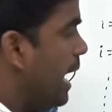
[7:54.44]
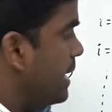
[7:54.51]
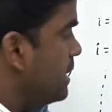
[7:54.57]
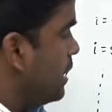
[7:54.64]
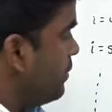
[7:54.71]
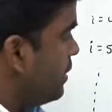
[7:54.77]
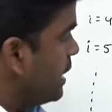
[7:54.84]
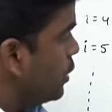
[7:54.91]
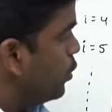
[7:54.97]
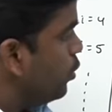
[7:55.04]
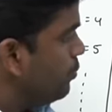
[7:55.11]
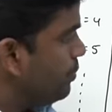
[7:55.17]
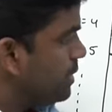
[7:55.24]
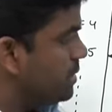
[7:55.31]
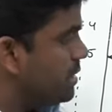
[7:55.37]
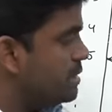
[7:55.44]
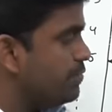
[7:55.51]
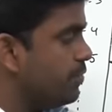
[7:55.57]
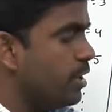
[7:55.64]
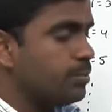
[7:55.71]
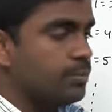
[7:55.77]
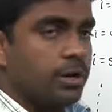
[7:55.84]
either we can go for this
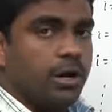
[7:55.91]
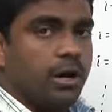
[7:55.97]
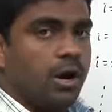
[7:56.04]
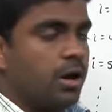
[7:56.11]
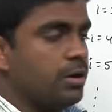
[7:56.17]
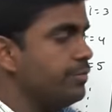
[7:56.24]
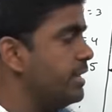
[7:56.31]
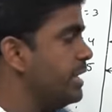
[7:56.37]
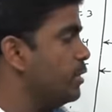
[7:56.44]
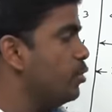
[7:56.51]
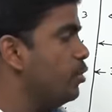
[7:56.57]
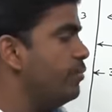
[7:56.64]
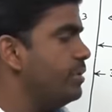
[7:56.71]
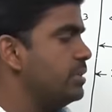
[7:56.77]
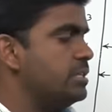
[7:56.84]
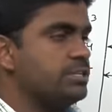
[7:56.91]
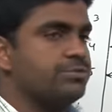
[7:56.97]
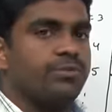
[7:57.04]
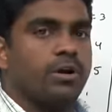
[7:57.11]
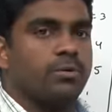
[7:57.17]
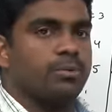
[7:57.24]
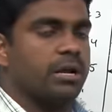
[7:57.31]
formula or we can go for this
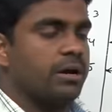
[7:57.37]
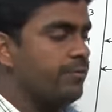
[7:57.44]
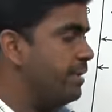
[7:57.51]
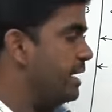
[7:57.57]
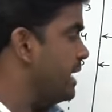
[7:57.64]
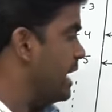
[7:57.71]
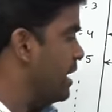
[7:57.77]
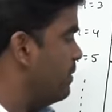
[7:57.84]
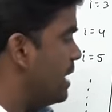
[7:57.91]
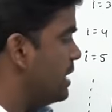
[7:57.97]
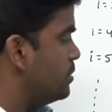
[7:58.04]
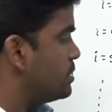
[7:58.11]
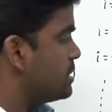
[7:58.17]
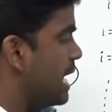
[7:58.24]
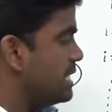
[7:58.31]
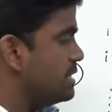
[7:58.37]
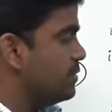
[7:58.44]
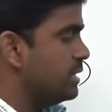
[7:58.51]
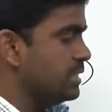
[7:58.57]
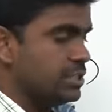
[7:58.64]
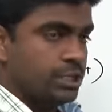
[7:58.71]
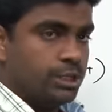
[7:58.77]
formula when k value starts
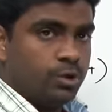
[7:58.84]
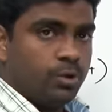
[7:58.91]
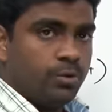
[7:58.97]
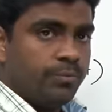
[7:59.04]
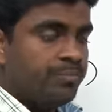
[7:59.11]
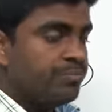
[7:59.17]
with a 0